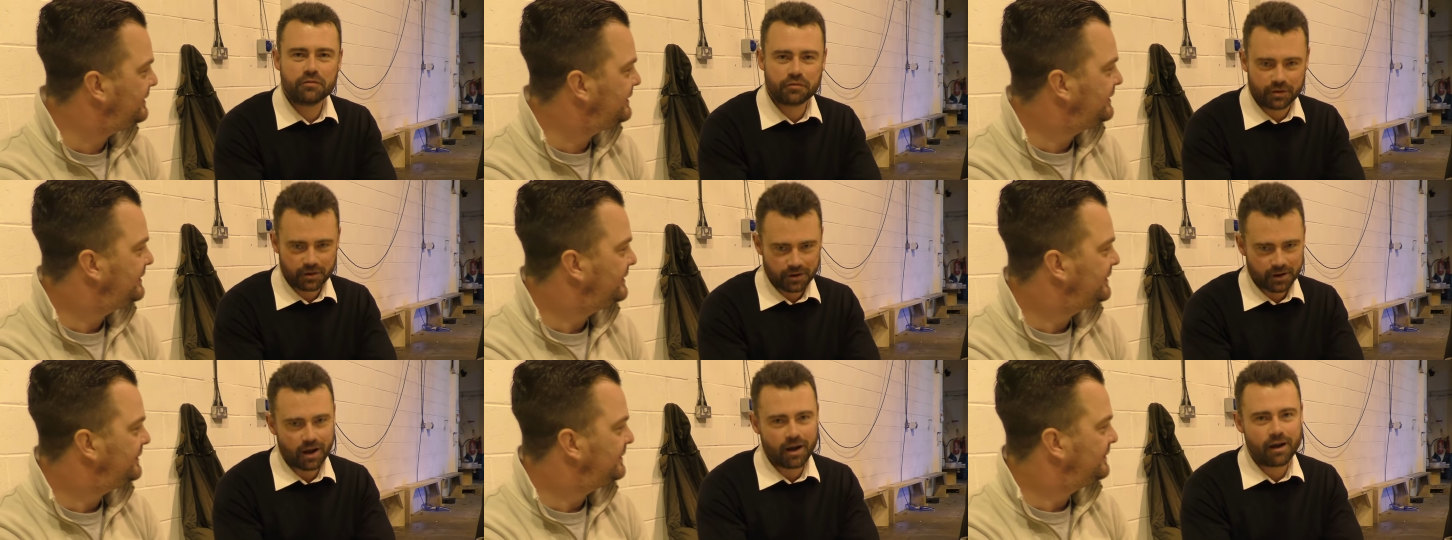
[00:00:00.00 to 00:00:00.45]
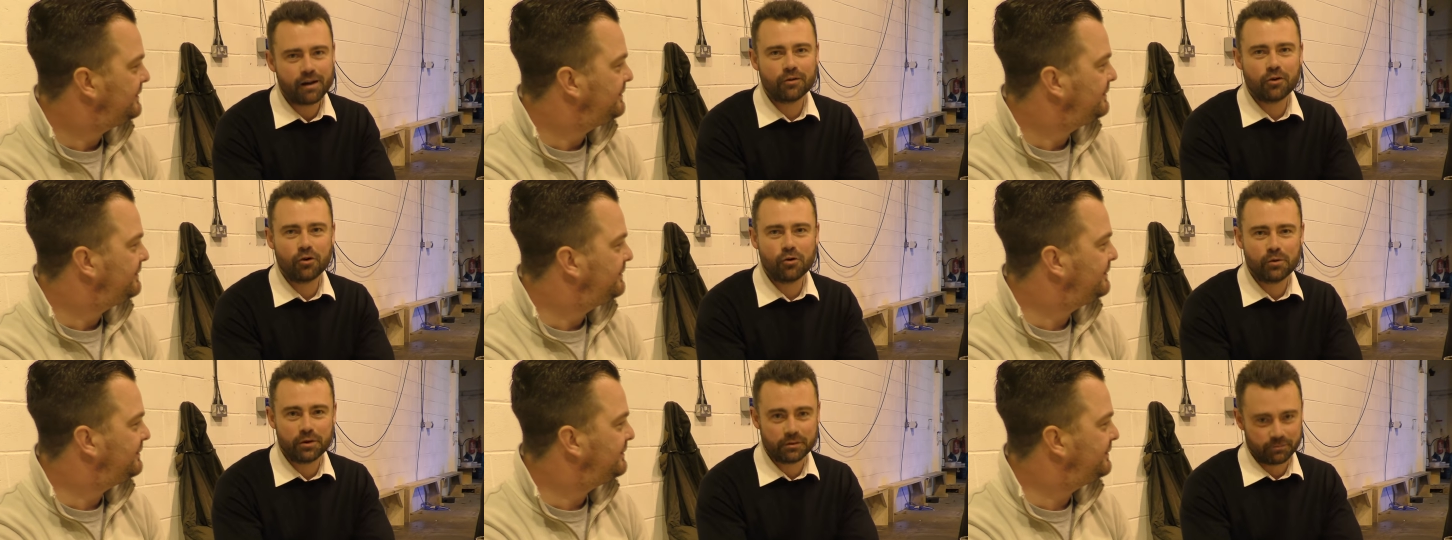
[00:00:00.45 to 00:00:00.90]
Speaker 1: think
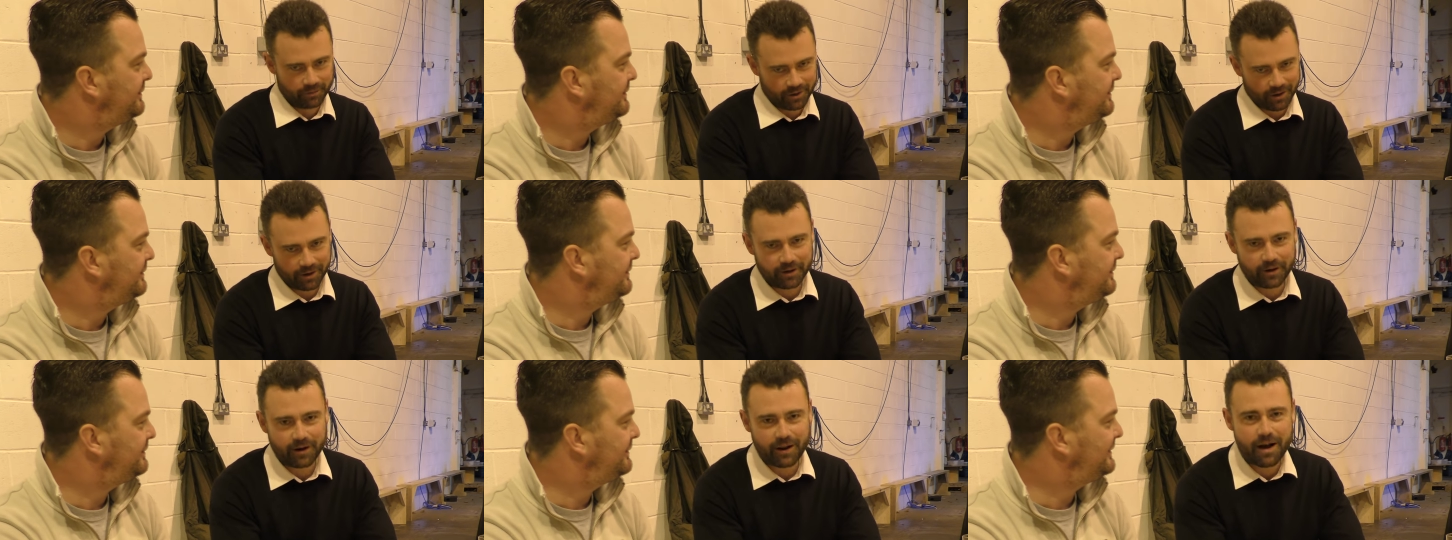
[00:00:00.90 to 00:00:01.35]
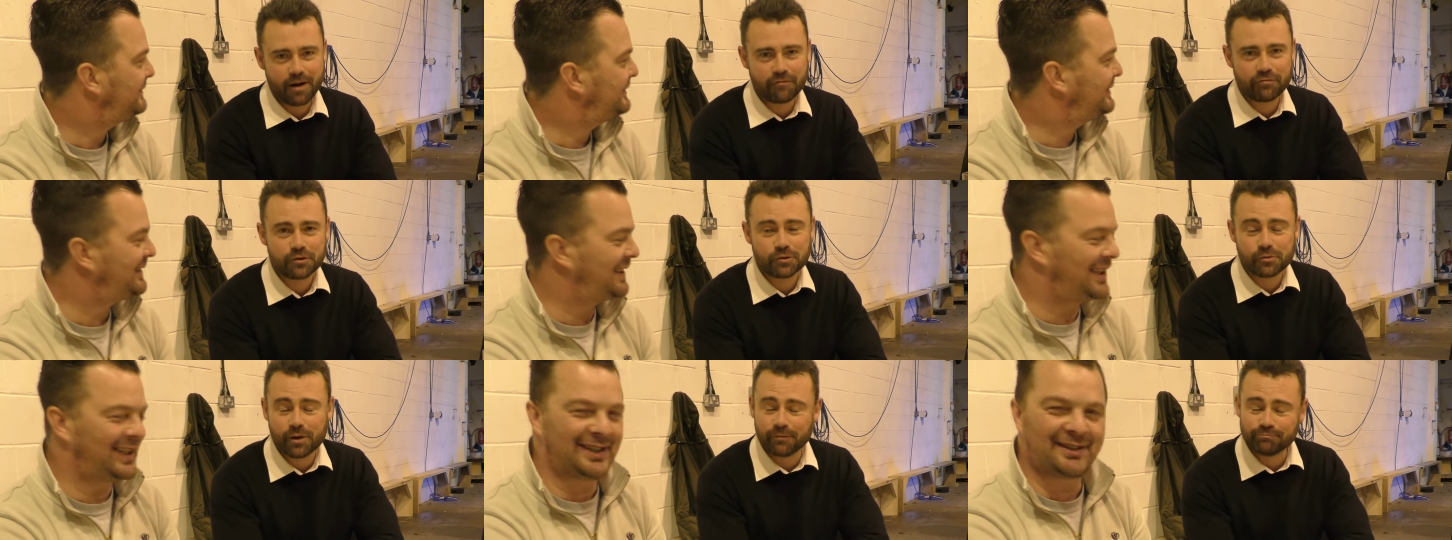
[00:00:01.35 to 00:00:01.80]
I'll go with nine and a
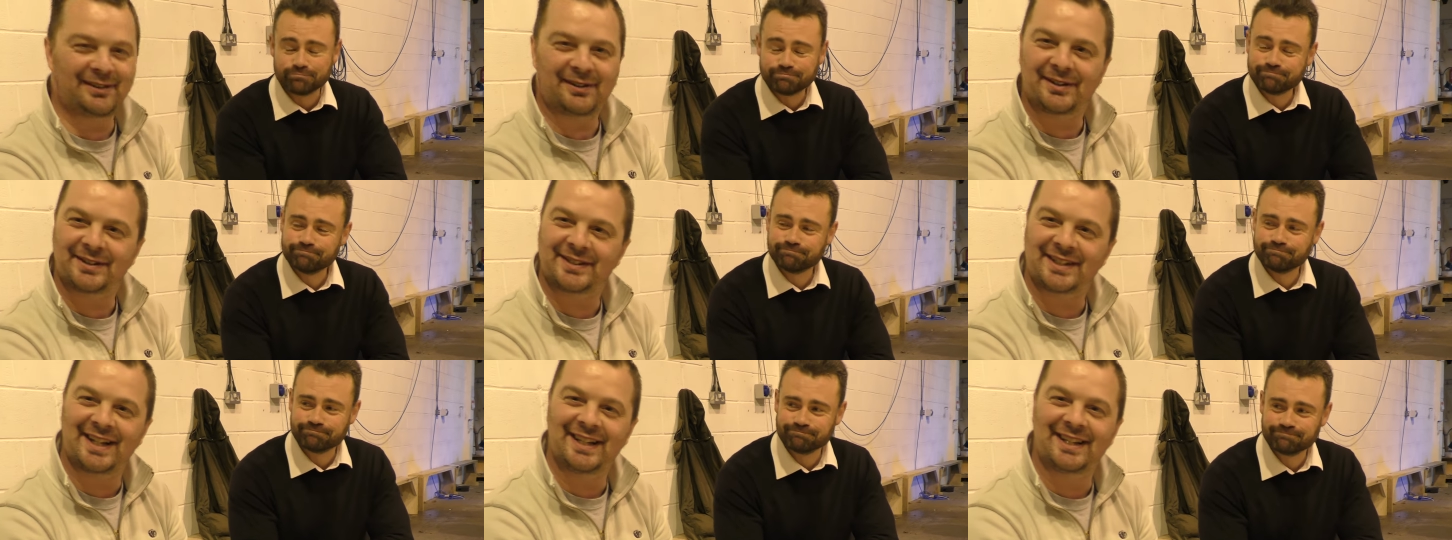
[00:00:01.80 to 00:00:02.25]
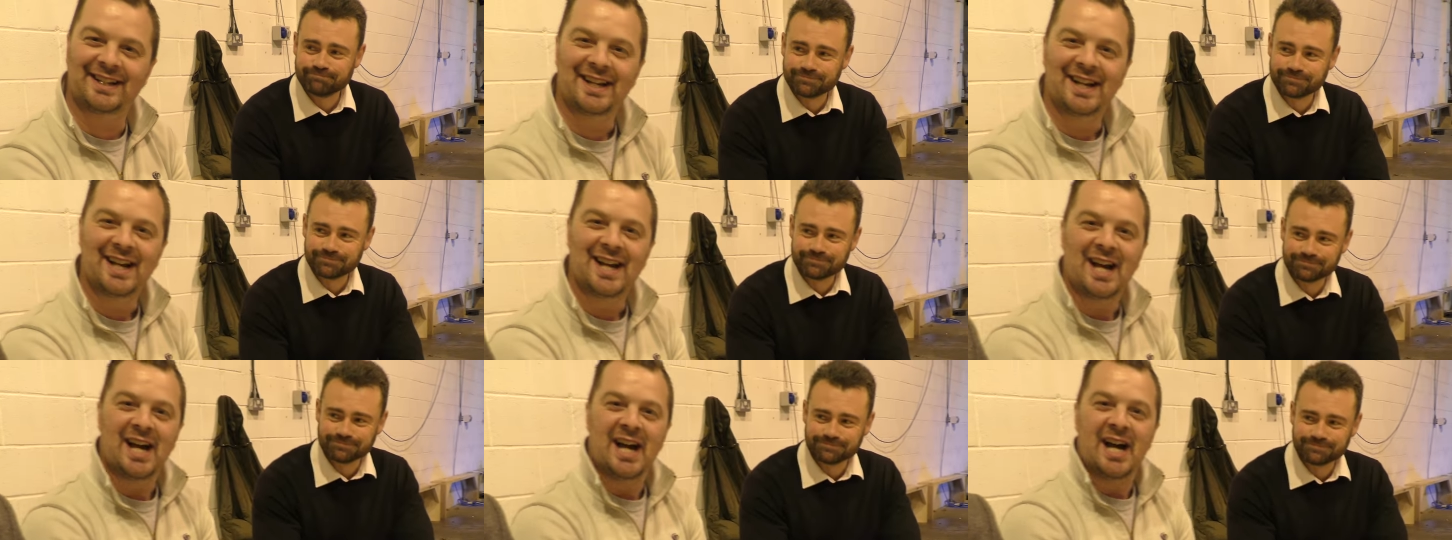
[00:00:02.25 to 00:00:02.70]
half as nine well. out of ten.
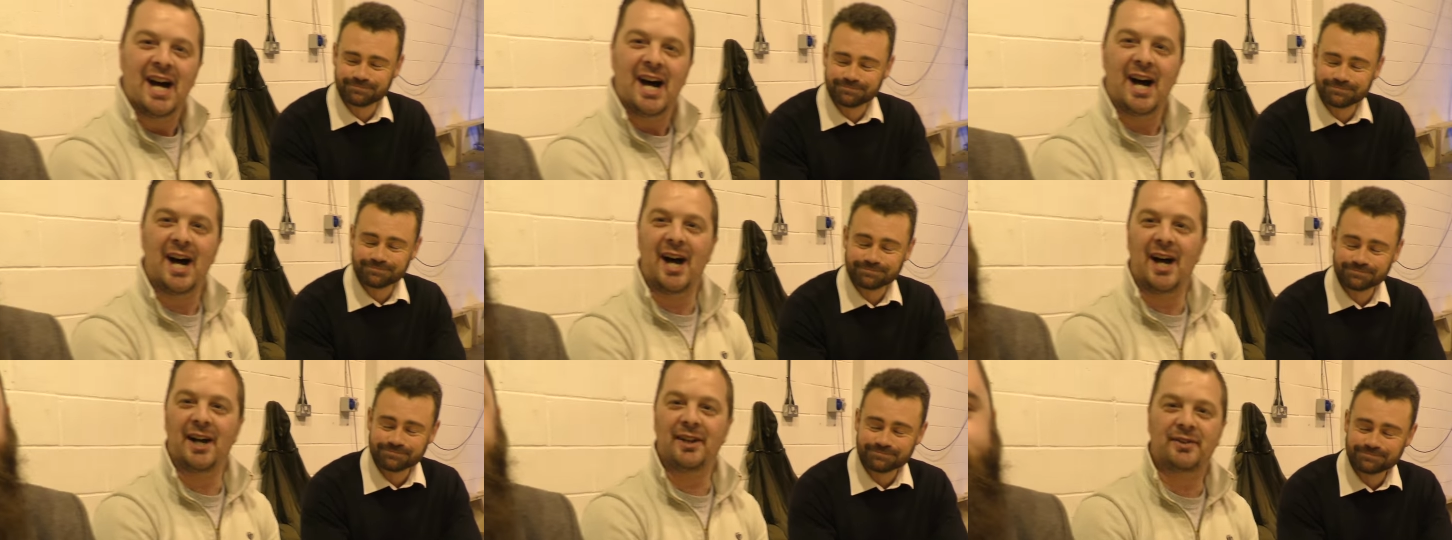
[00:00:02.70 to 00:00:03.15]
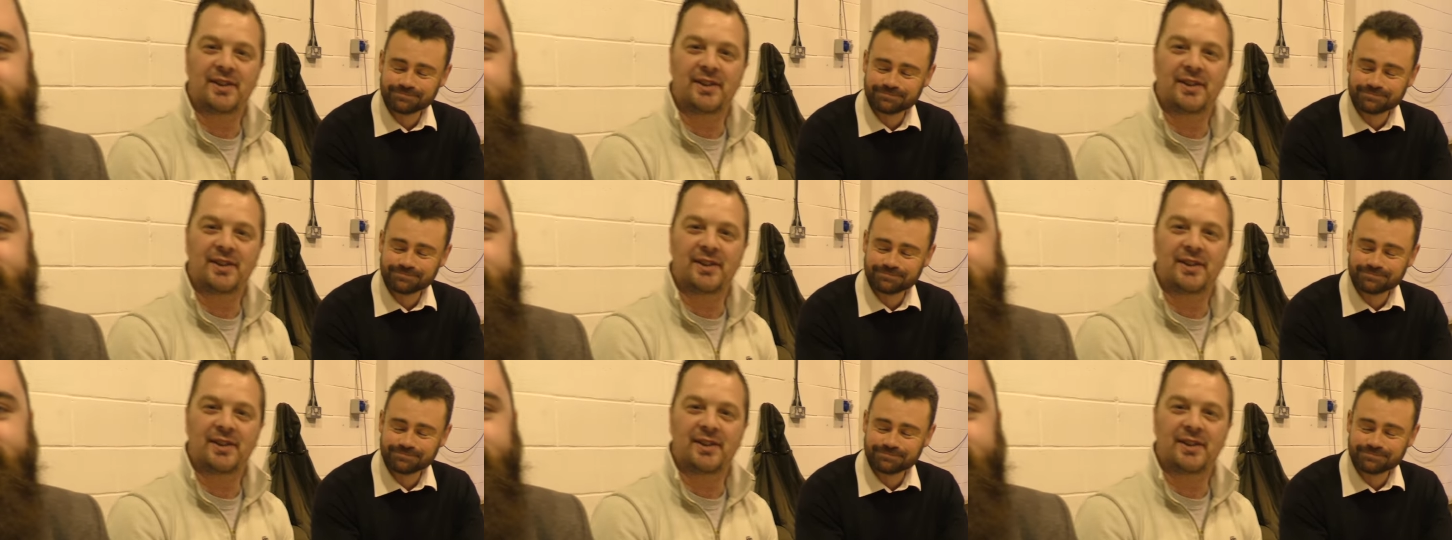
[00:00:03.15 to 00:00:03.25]
Uh,